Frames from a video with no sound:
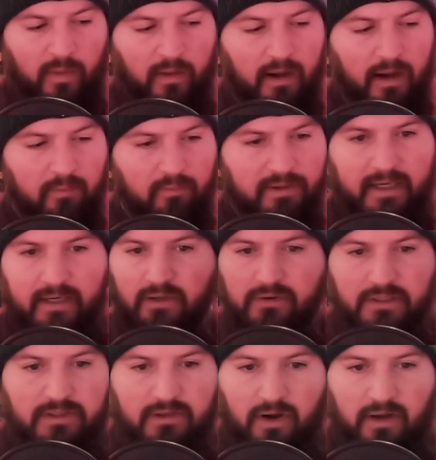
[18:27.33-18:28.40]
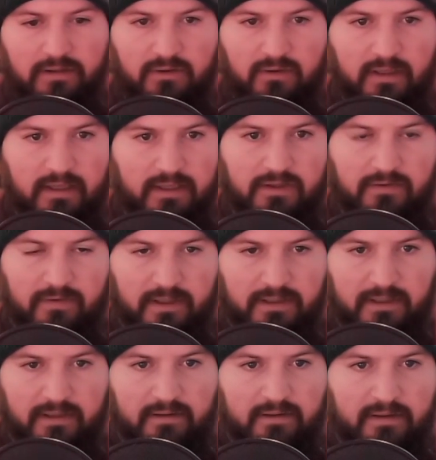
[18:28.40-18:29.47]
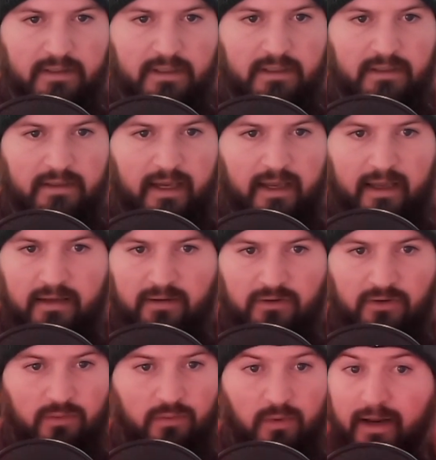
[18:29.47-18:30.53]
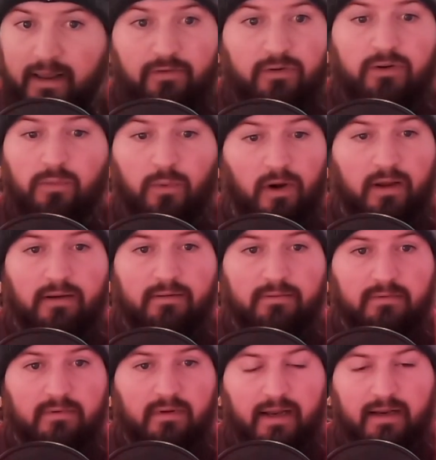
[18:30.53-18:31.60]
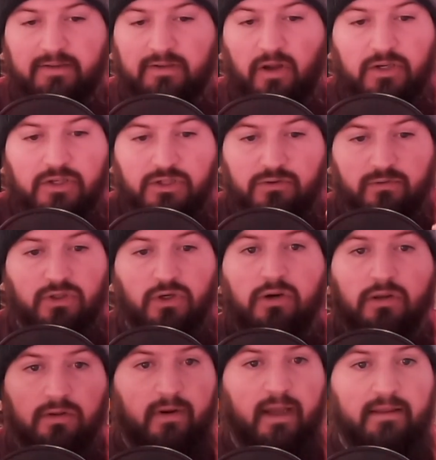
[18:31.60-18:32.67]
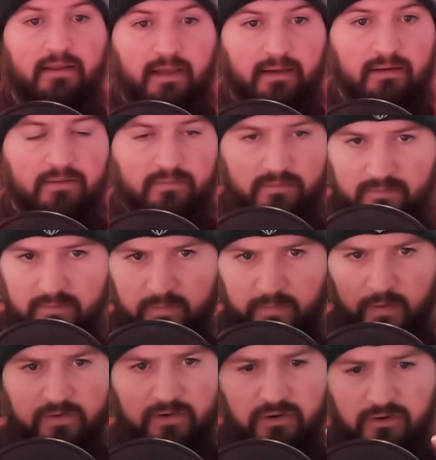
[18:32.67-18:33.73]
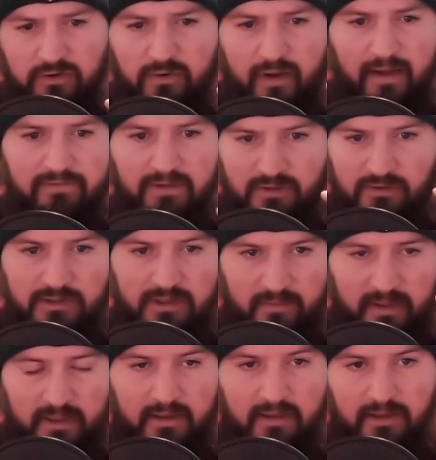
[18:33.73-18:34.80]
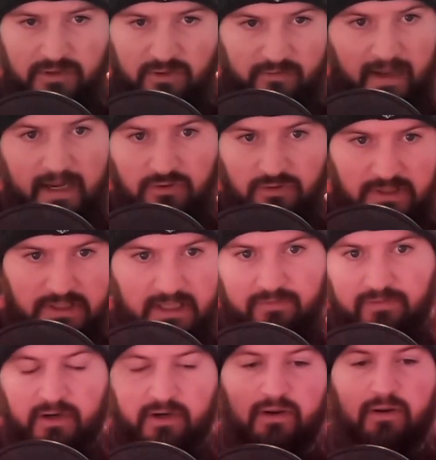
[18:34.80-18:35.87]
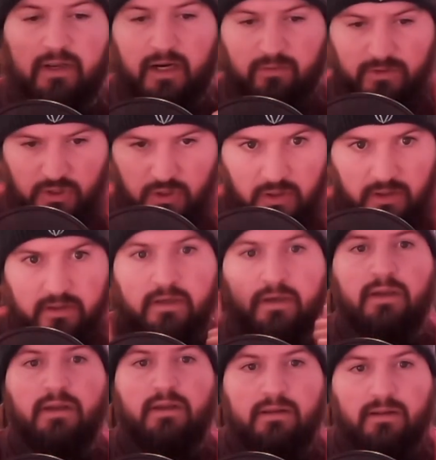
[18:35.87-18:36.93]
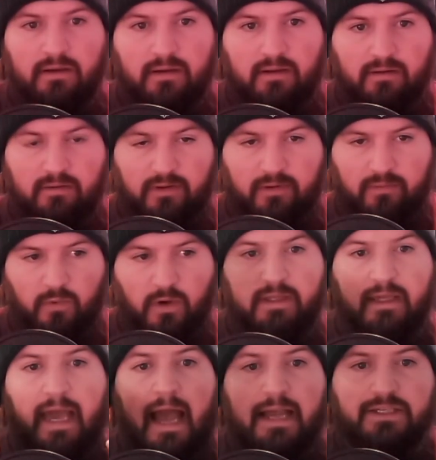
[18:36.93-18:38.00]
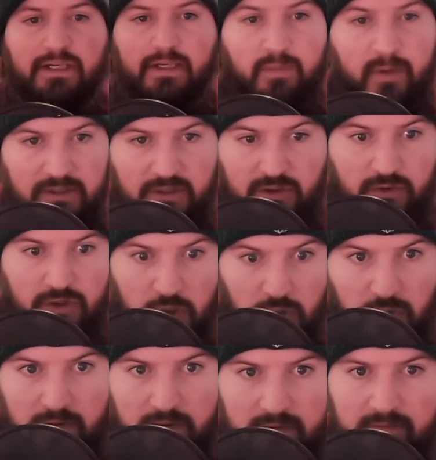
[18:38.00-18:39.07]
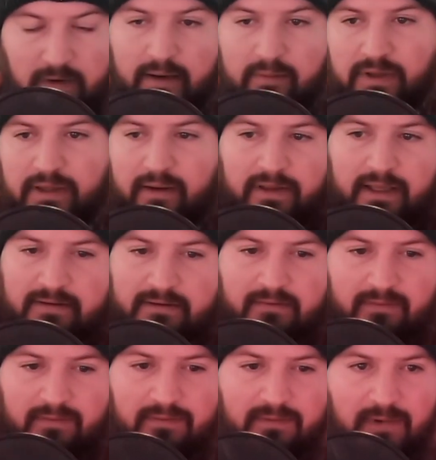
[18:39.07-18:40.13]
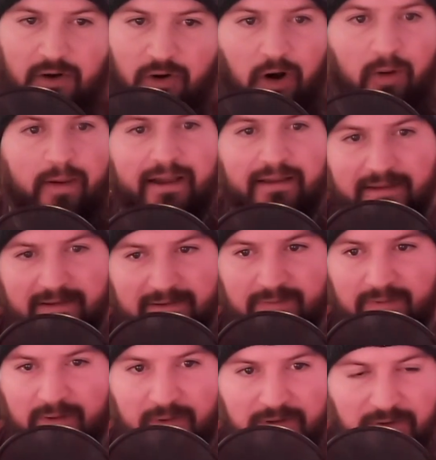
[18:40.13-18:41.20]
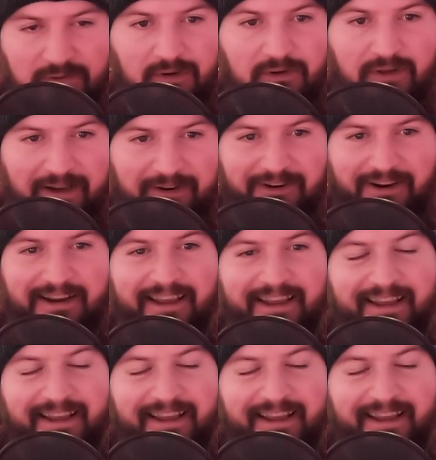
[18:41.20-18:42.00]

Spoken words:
but then you just call to an Elixir function and do whatever you want, and as long as you return the right thing. So you do have to do some sort of extra stuff there. You got to return the what the action expects you to return, right? But I mean, that's a callback. That's what those look like, right?